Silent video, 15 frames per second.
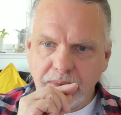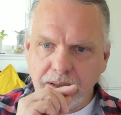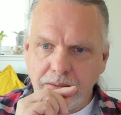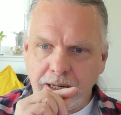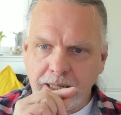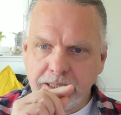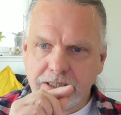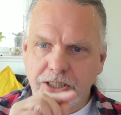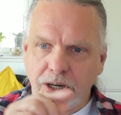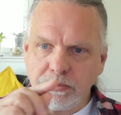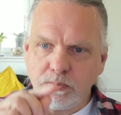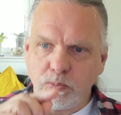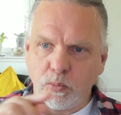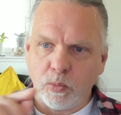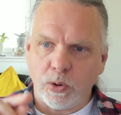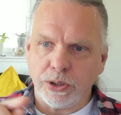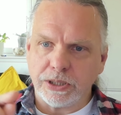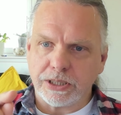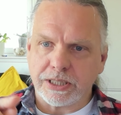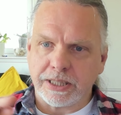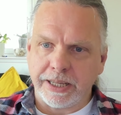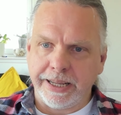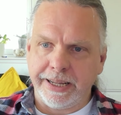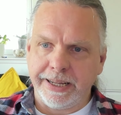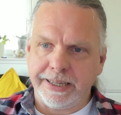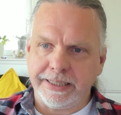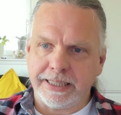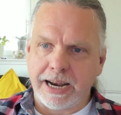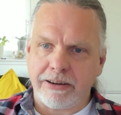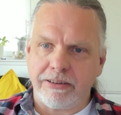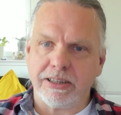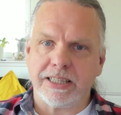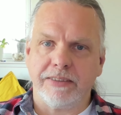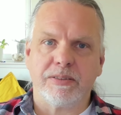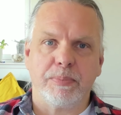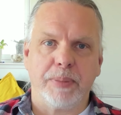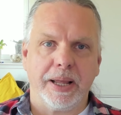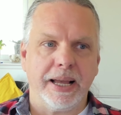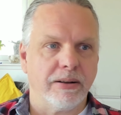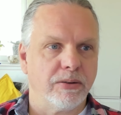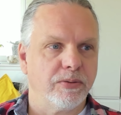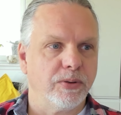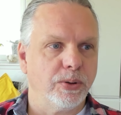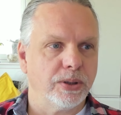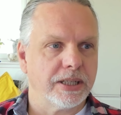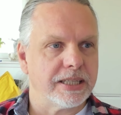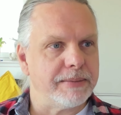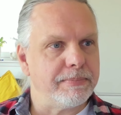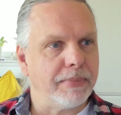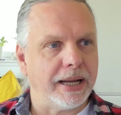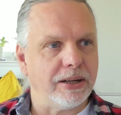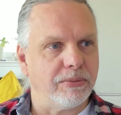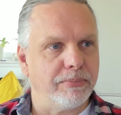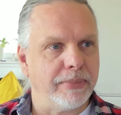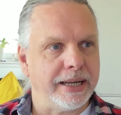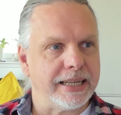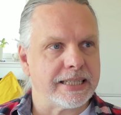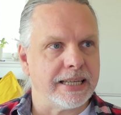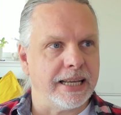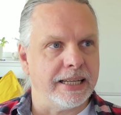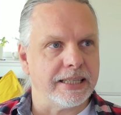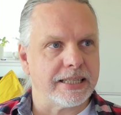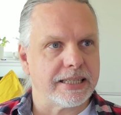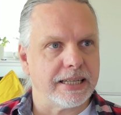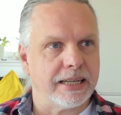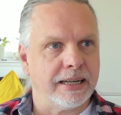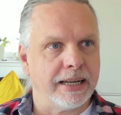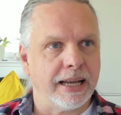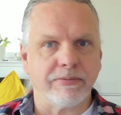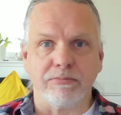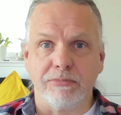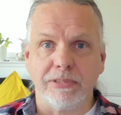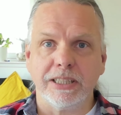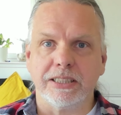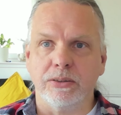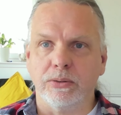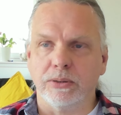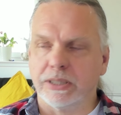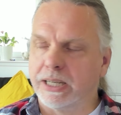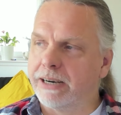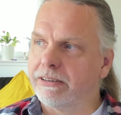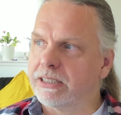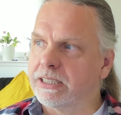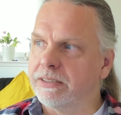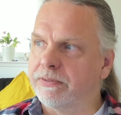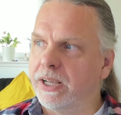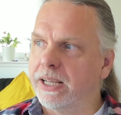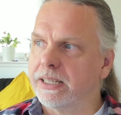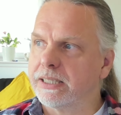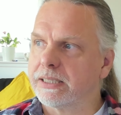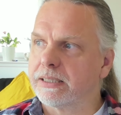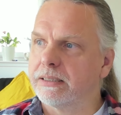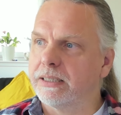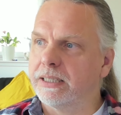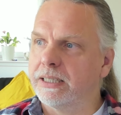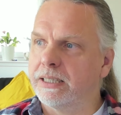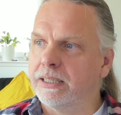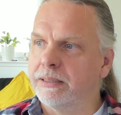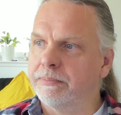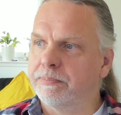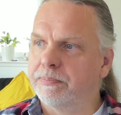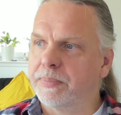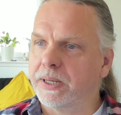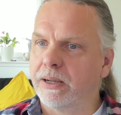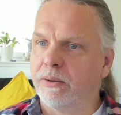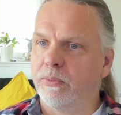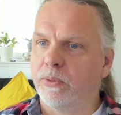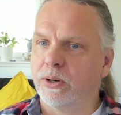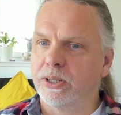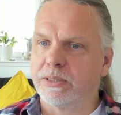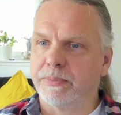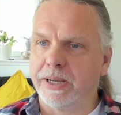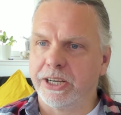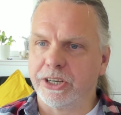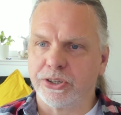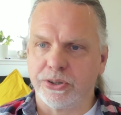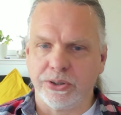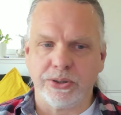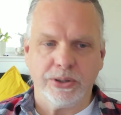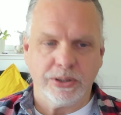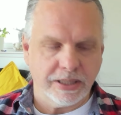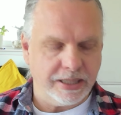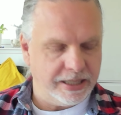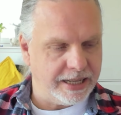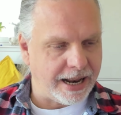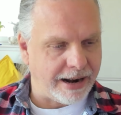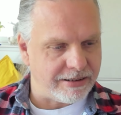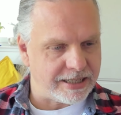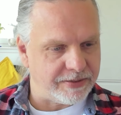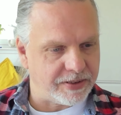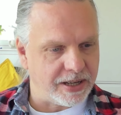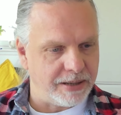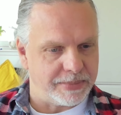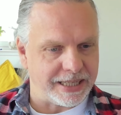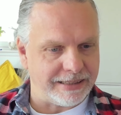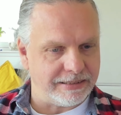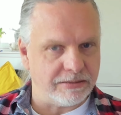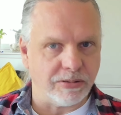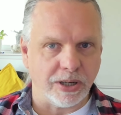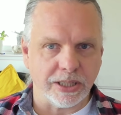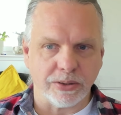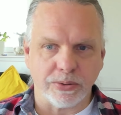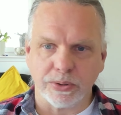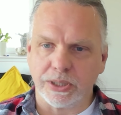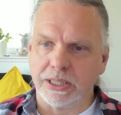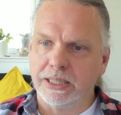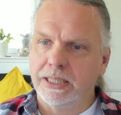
I don't want the narrative to be out of order because it may not make sense. I haven't written all the narrative yet, but I wanted to make sure that the narrative comes out in the right order.